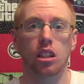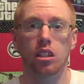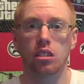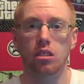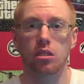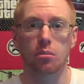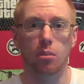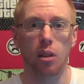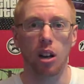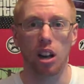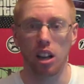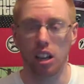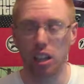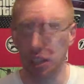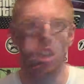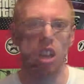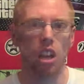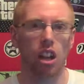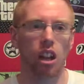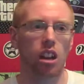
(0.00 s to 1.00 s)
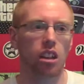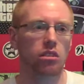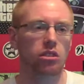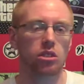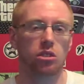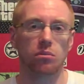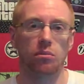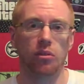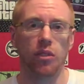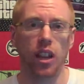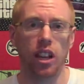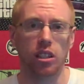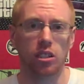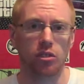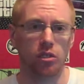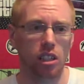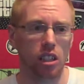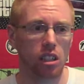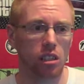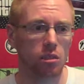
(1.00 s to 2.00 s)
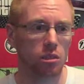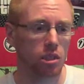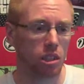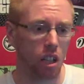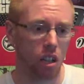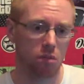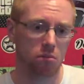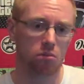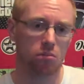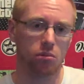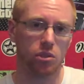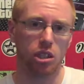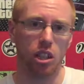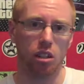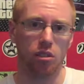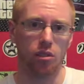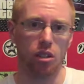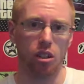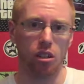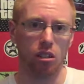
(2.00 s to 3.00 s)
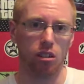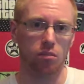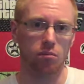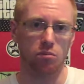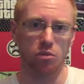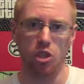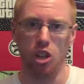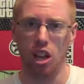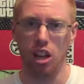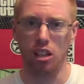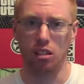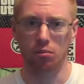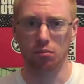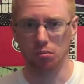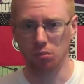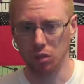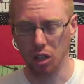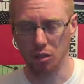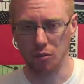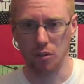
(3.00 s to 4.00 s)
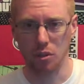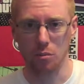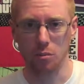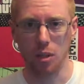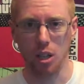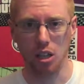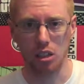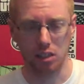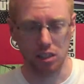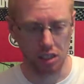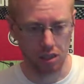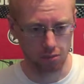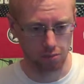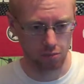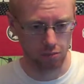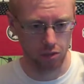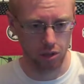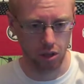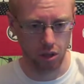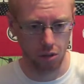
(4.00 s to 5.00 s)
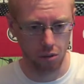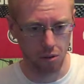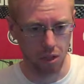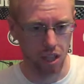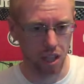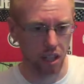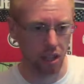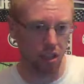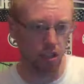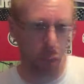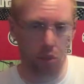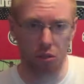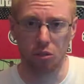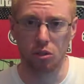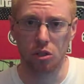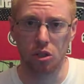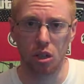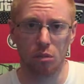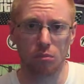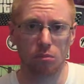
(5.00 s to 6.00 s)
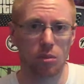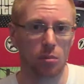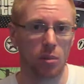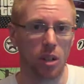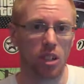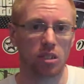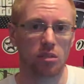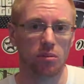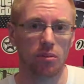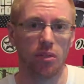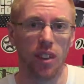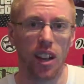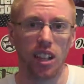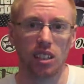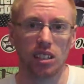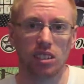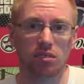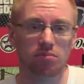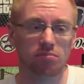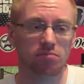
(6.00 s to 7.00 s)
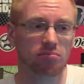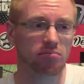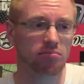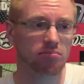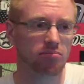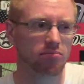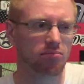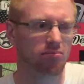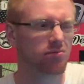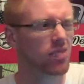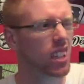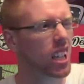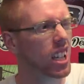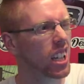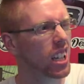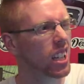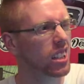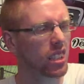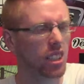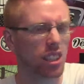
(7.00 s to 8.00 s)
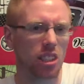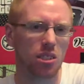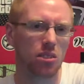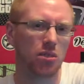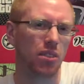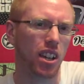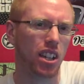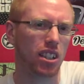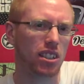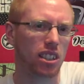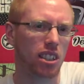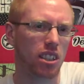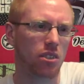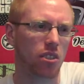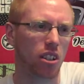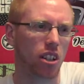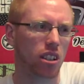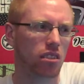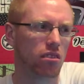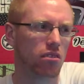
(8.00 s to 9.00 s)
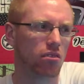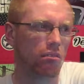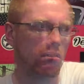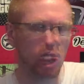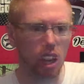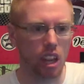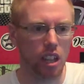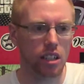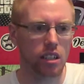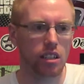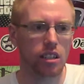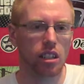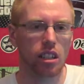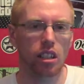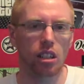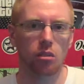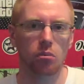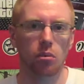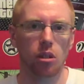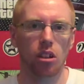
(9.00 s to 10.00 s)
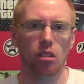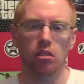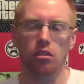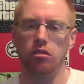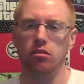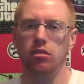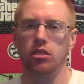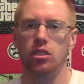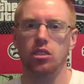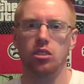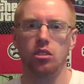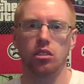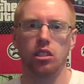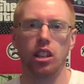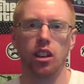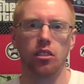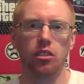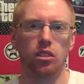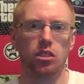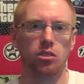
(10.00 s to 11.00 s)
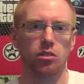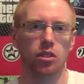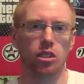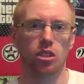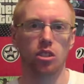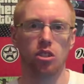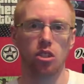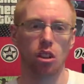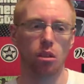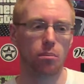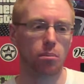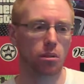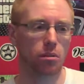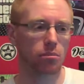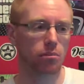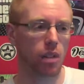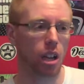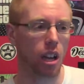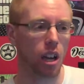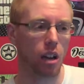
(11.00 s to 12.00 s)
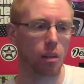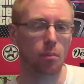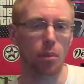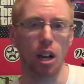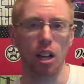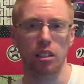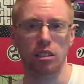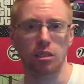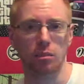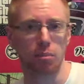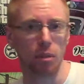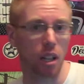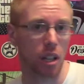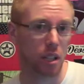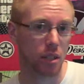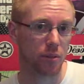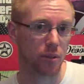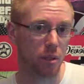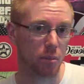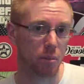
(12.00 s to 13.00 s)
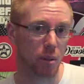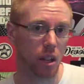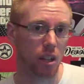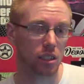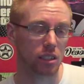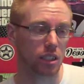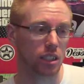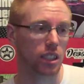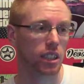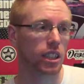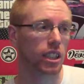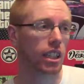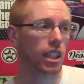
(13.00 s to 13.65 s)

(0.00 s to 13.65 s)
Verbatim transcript: to buy uh, some fags, really. So Seth Rogen, Jay, go from the party to uh, a local shop to buy some fags. I think it's fags anyway. And while the two characters are at the shop buying supplies for the party,